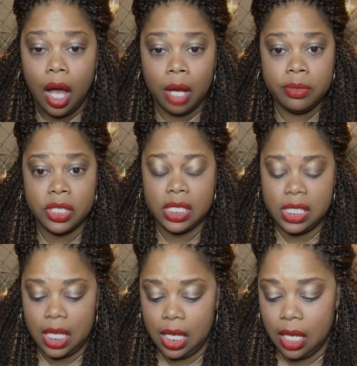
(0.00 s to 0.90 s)
I'm just
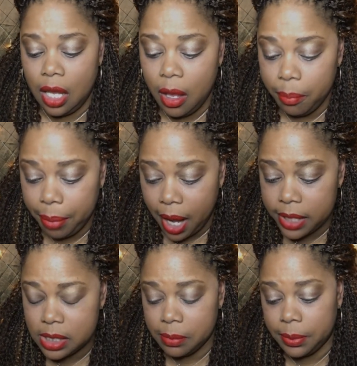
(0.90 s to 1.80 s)
saying,
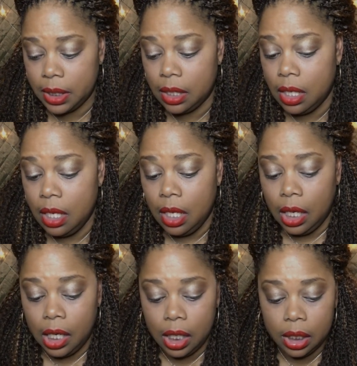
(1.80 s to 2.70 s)
possibly.
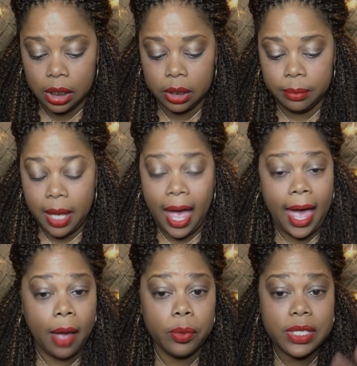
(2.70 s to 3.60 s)
um
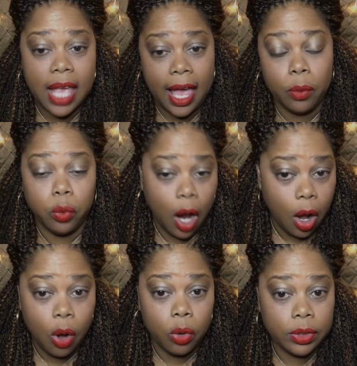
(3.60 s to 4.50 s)
I was
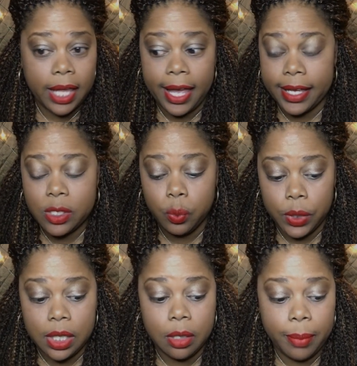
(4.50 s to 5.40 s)
wrong last
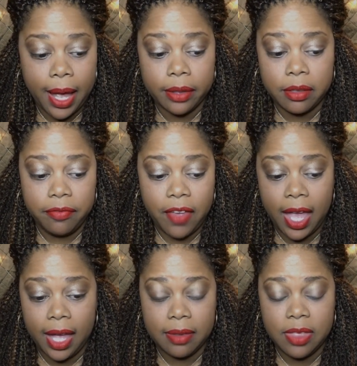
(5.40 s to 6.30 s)
week about the
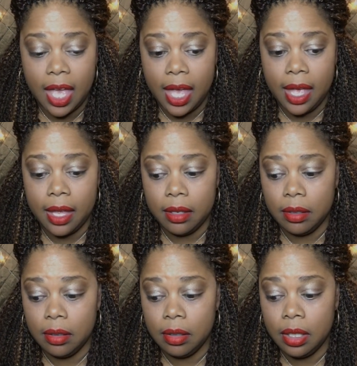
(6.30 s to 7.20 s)
fact that
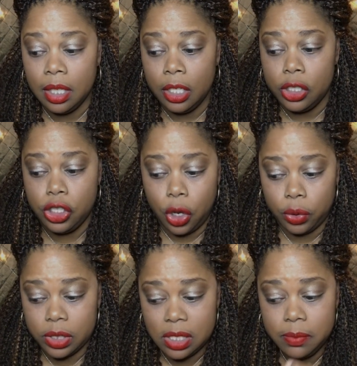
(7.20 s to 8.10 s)

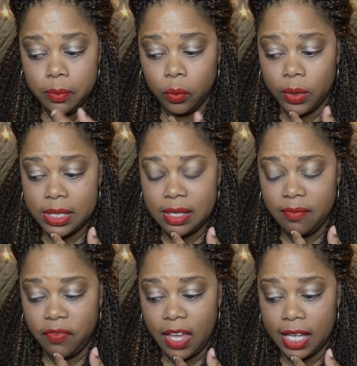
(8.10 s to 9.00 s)
Jonas was
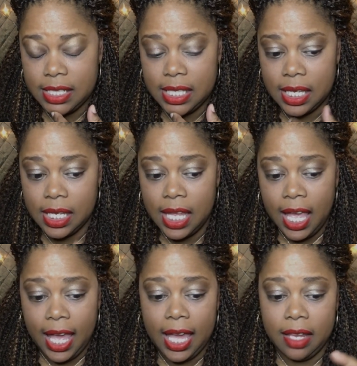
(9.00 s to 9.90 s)
infected
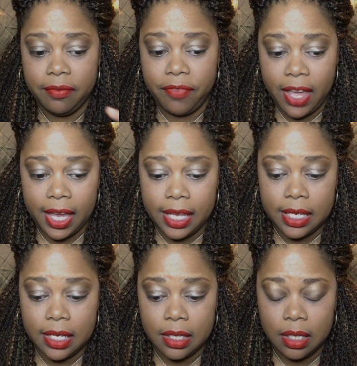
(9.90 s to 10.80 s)
and
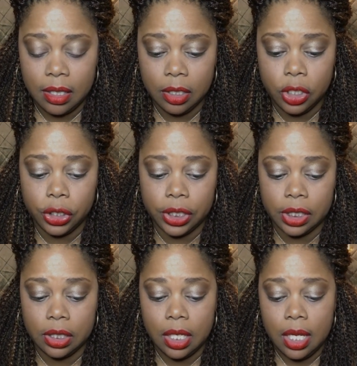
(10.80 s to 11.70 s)
Fanning
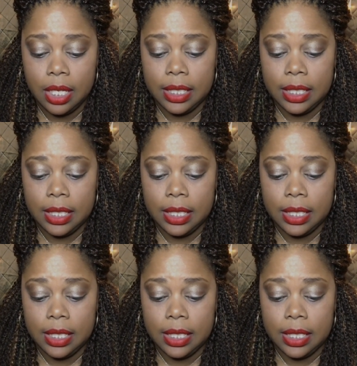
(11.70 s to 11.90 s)
couldn't